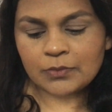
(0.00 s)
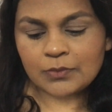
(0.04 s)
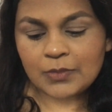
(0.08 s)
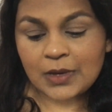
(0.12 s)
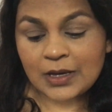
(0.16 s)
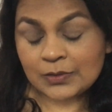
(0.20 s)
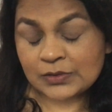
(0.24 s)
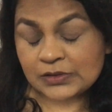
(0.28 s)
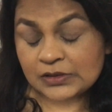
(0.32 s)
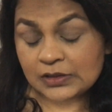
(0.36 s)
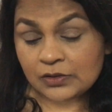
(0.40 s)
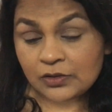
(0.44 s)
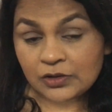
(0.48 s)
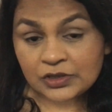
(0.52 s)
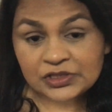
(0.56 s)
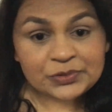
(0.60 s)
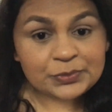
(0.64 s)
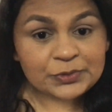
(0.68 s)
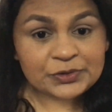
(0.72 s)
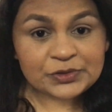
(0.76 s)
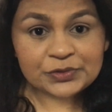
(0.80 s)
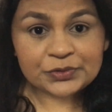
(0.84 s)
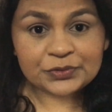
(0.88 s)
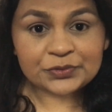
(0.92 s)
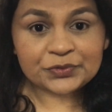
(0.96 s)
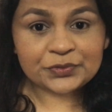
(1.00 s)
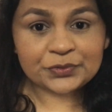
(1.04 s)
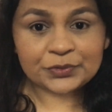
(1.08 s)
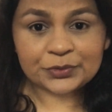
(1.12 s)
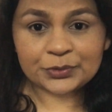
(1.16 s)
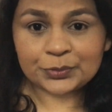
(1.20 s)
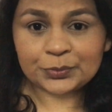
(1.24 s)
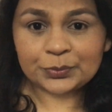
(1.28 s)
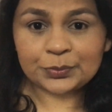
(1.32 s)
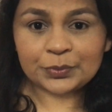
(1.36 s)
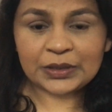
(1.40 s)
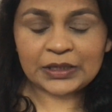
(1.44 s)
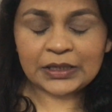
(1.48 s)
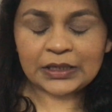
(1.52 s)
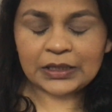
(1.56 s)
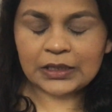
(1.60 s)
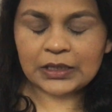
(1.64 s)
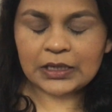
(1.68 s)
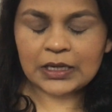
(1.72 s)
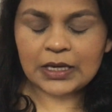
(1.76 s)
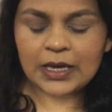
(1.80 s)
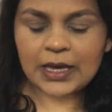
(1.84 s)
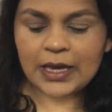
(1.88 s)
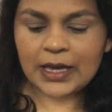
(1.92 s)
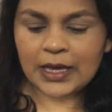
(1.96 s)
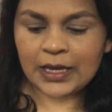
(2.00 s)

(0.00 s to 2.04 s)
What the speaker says: I was in hospital for a week